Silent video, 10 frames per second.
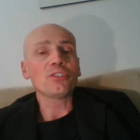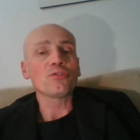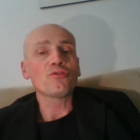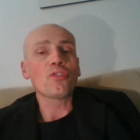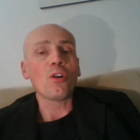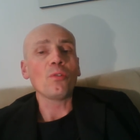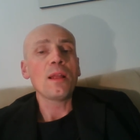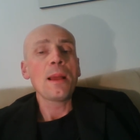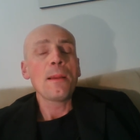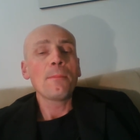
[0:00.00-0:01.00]

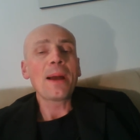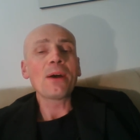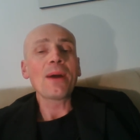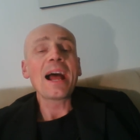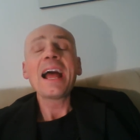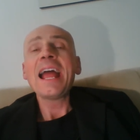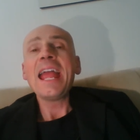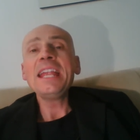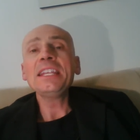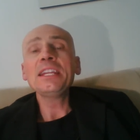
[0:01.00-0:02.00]
control, power,
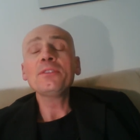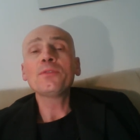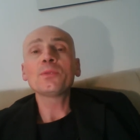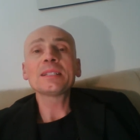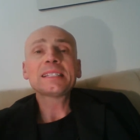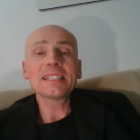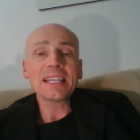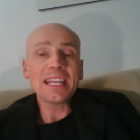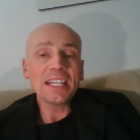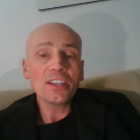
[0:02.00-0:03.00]
and influence
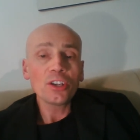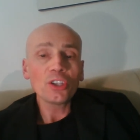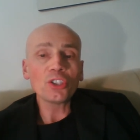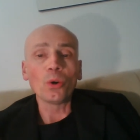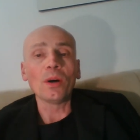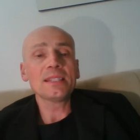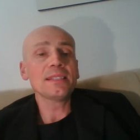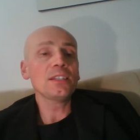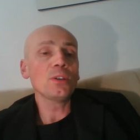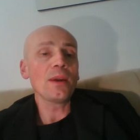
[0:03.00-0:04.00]
in your
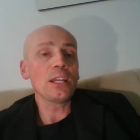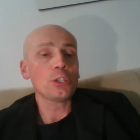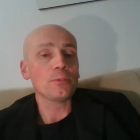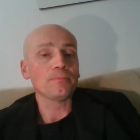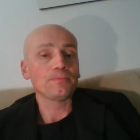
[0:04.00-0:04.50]
situation.